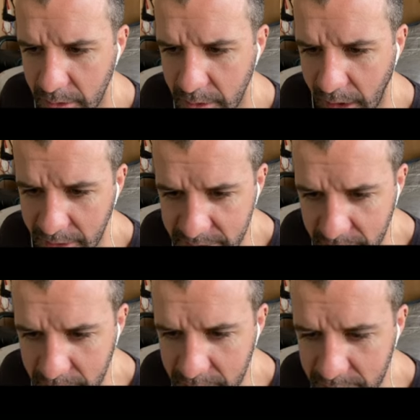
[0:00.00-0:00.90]

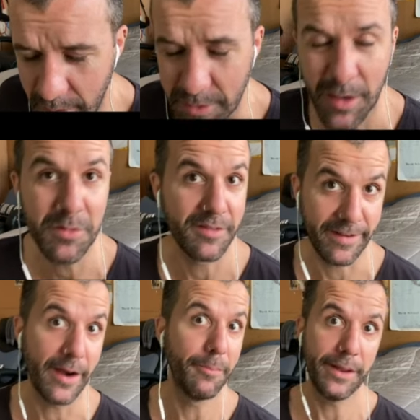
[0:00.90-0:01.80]
excellent, sometimes you've
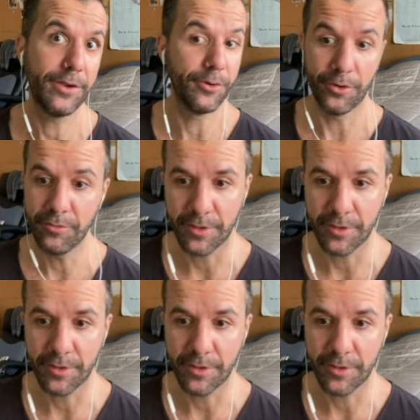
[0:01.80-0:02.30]
got to make your own